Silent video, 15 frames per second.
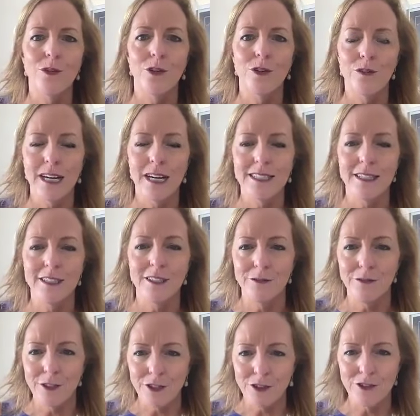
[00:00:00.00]
correct the
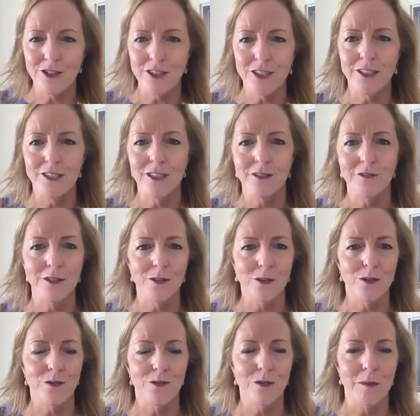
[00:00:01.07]
deficiencies that have
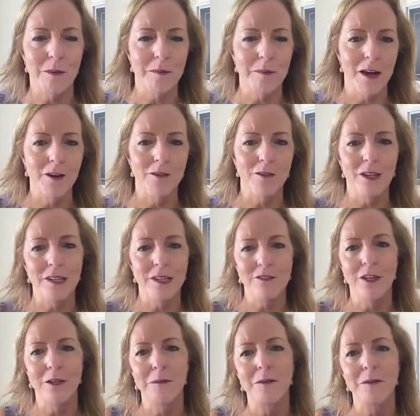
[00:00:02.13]
resulted from a modern
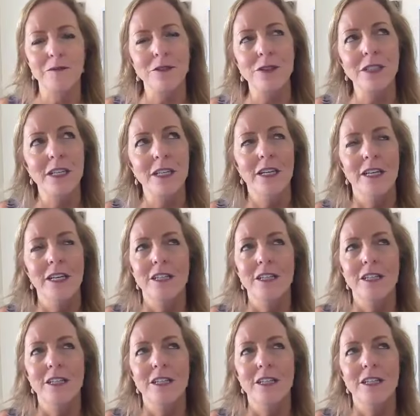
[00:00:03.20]
lifestyle, but really